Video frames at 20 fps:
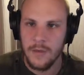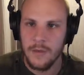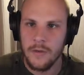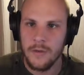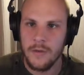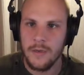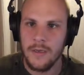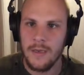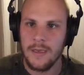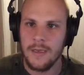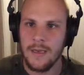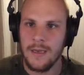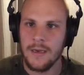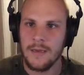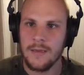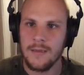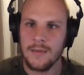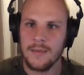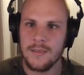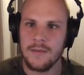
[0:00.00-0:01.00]
you can hear
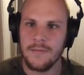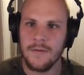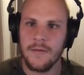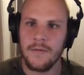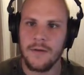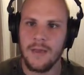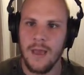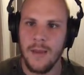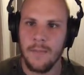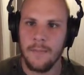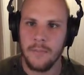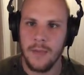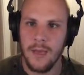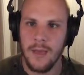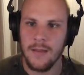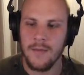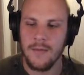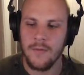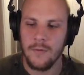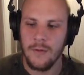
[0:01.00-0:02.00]
that it's very
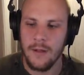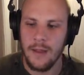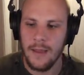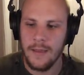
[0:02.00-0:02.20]
ambiental,